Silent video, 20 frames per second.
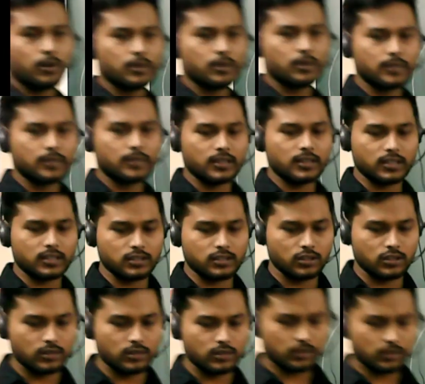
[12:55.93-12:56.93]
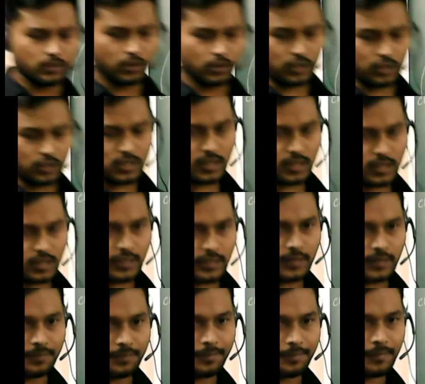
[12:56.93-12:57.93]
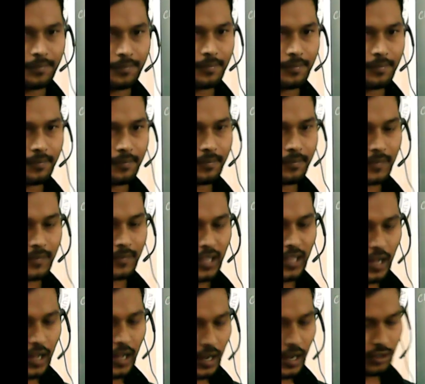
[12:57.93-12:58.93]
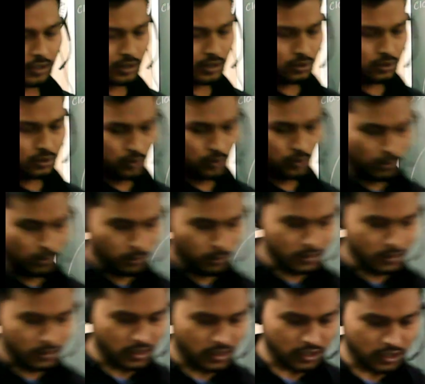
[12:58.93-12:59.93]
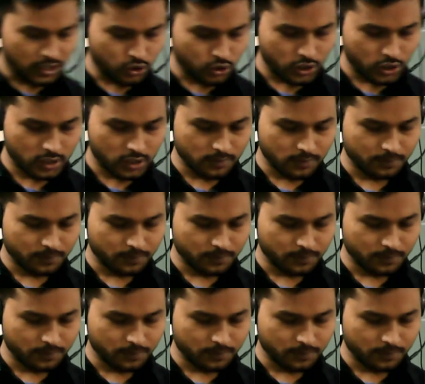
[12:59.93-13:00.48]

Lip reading: in this construction? Otherwise, we will move to the next question.